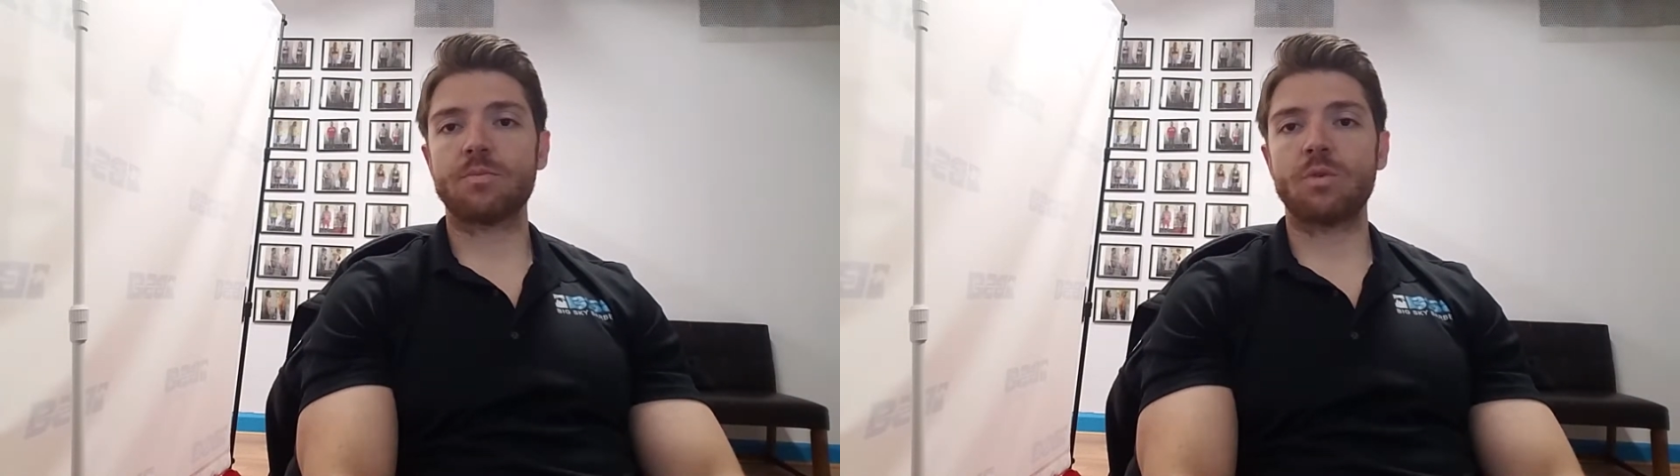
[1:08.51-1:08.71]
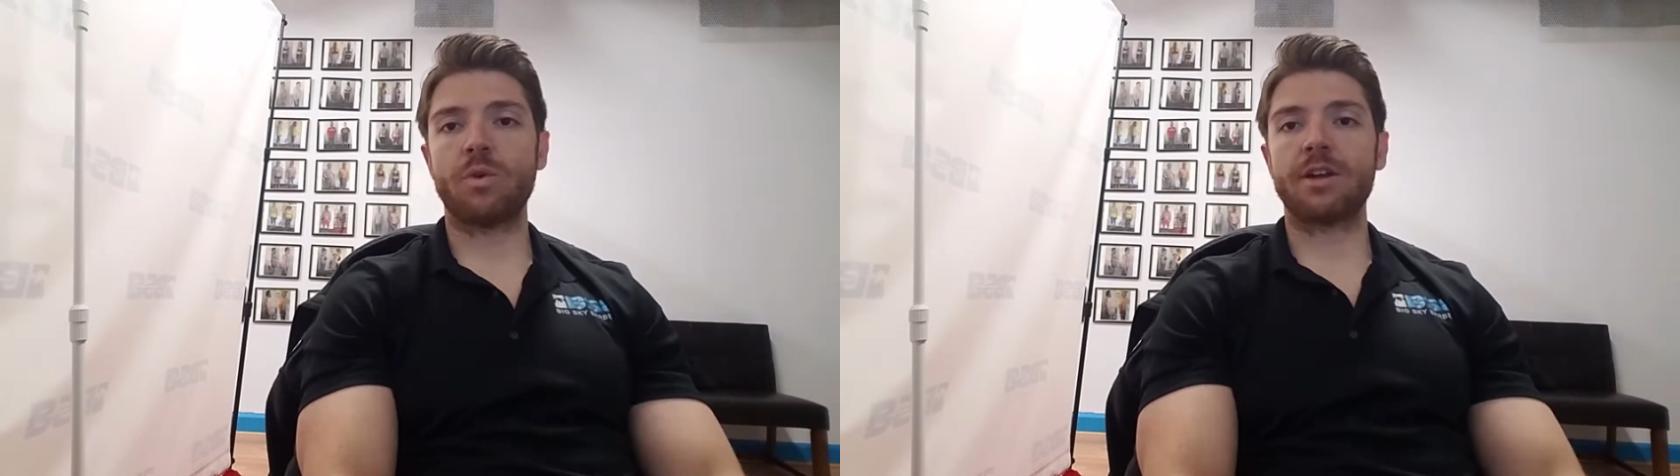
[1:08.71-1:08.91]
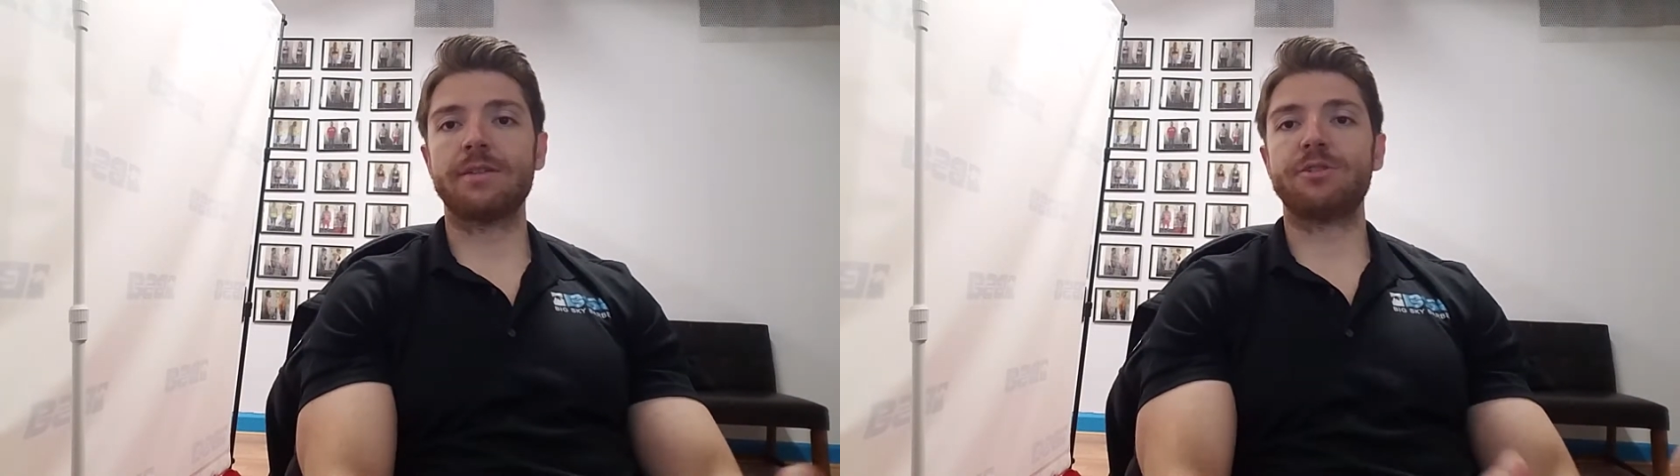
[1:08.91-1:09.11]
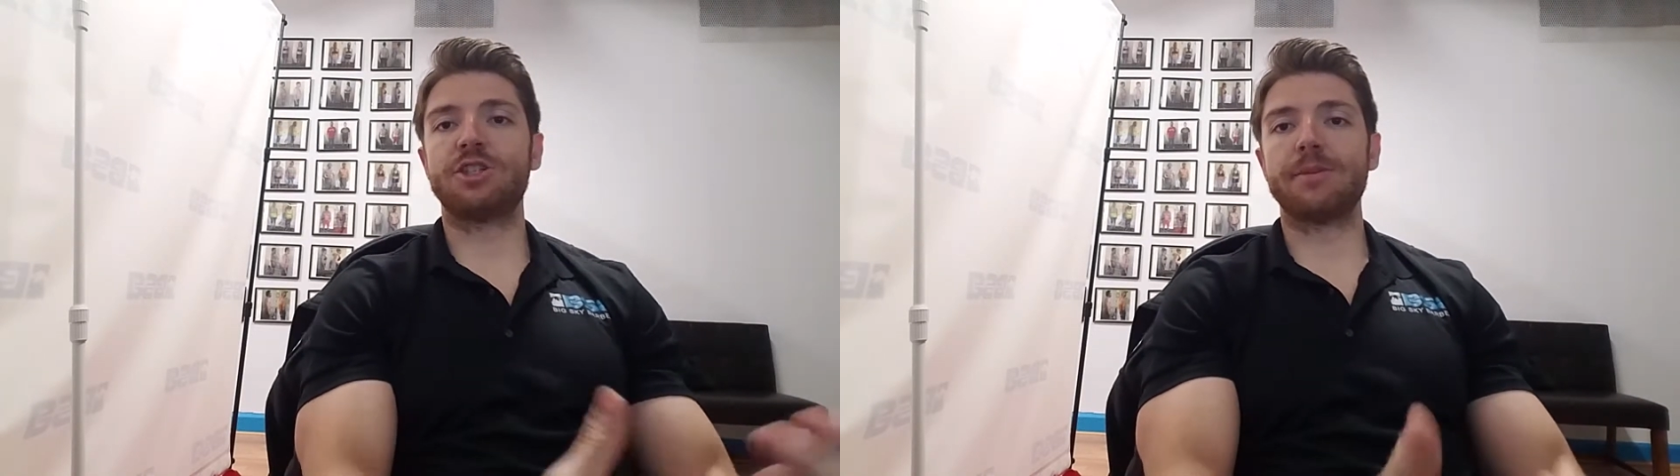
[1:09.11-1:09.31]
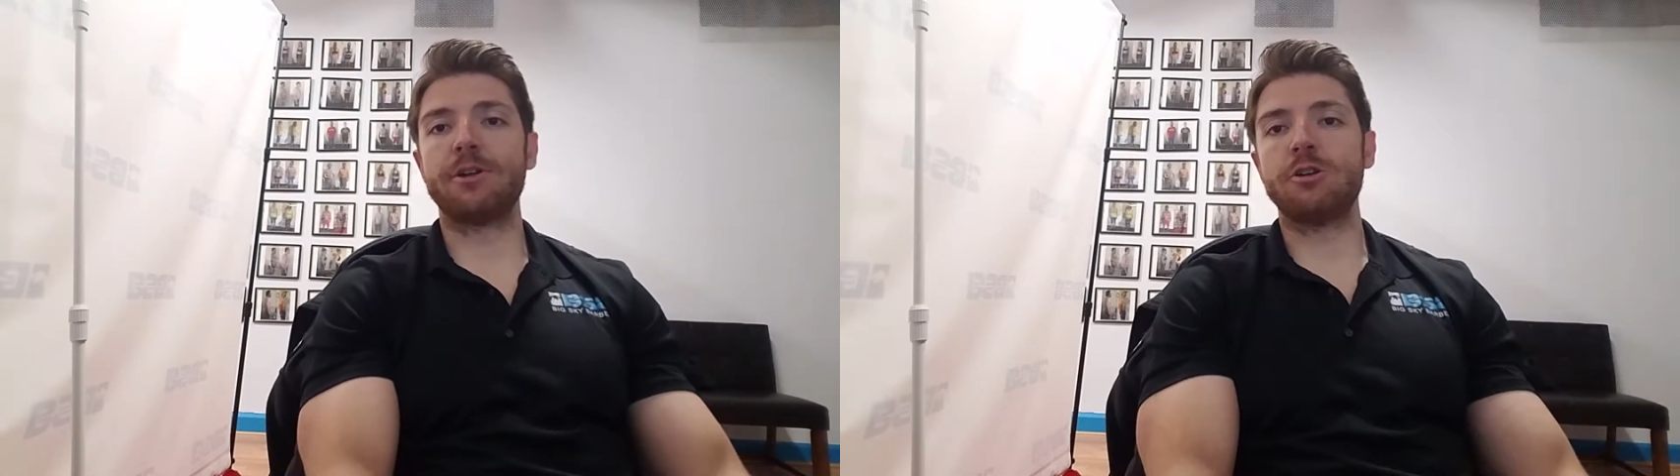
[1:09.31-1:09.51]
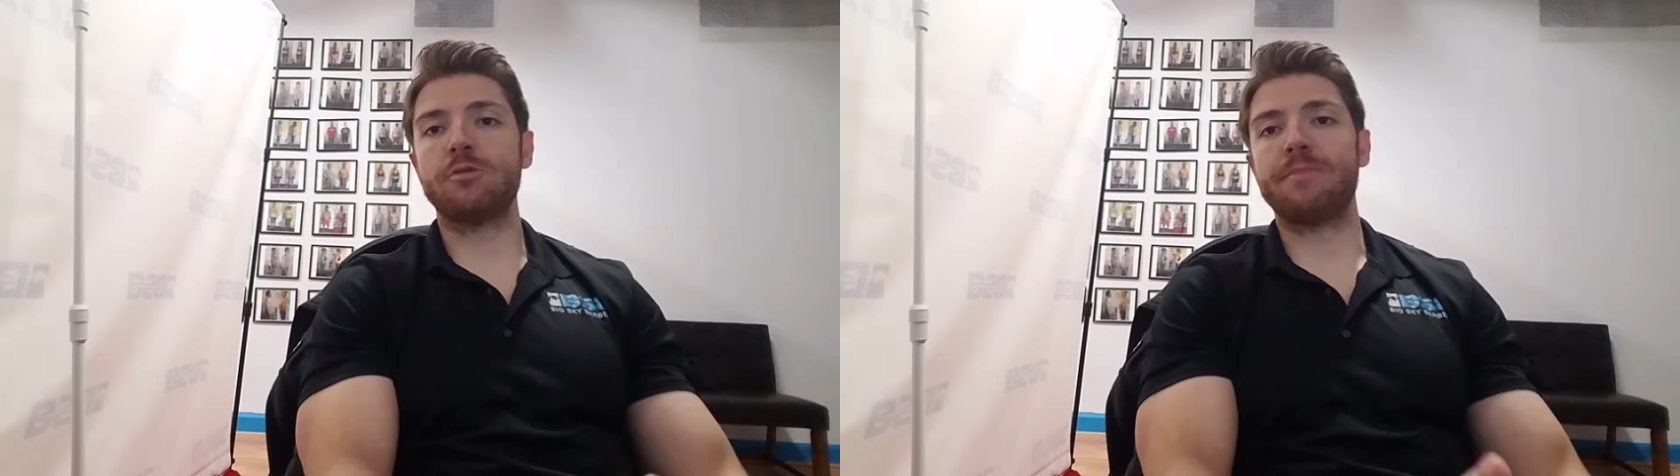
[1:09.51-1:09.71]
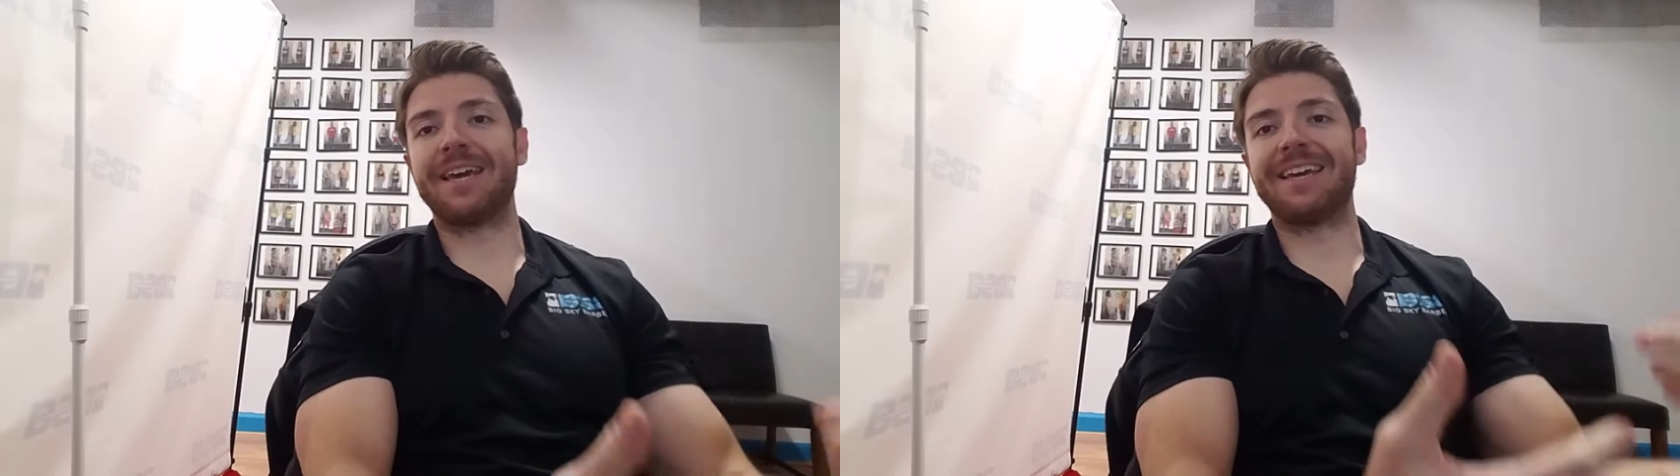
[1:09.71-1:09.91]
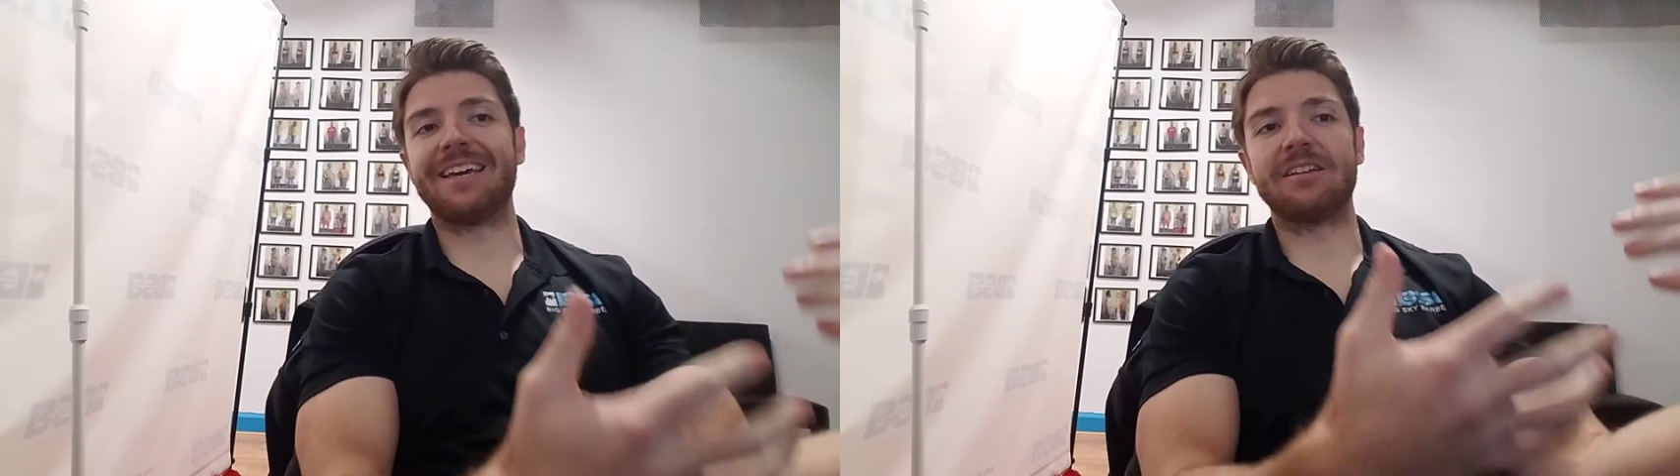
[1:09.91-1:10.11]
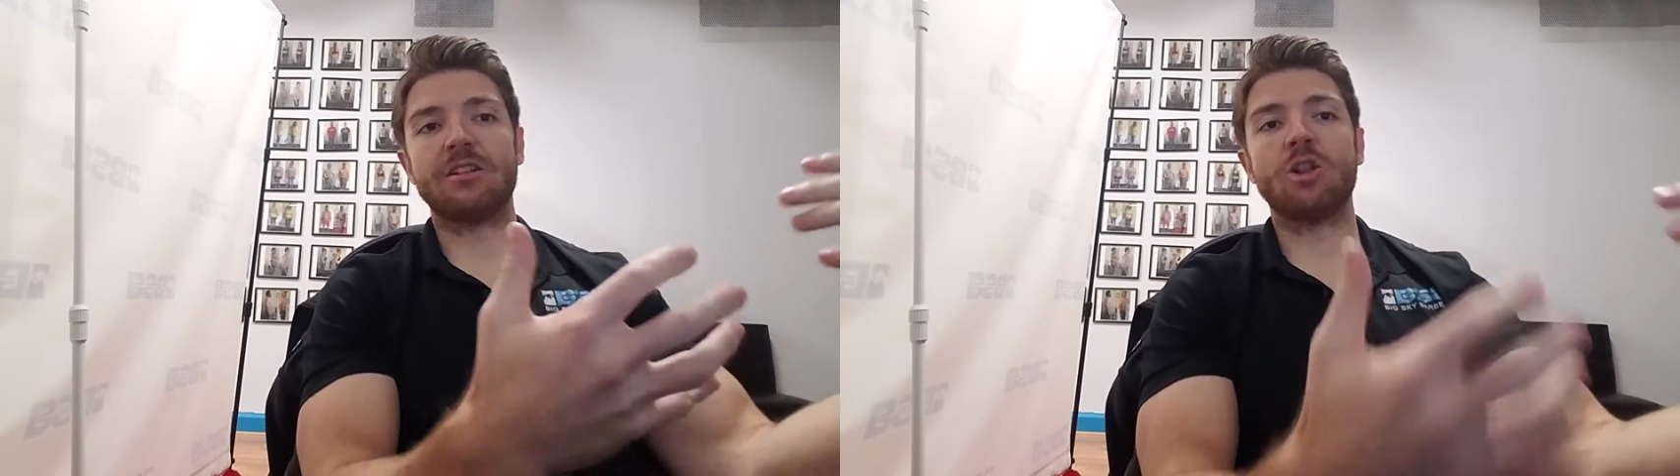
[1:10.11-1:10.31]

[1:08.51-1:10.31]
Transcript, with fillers: when it comes to somebody making